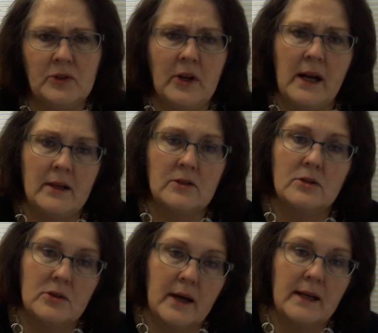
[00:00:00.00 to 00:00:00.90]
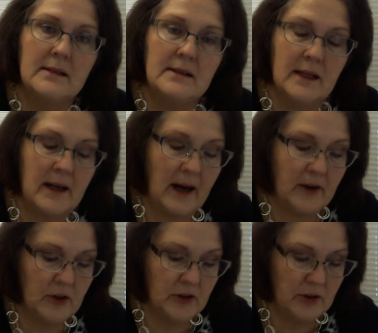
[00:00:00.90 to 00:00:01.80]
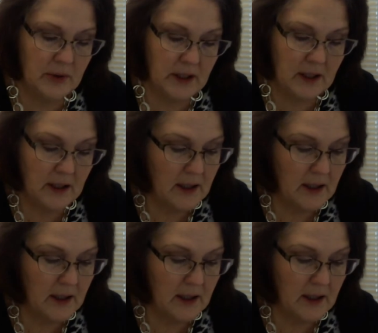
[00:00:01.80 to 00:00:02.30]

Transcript: for you to answer so I can see how you're doing.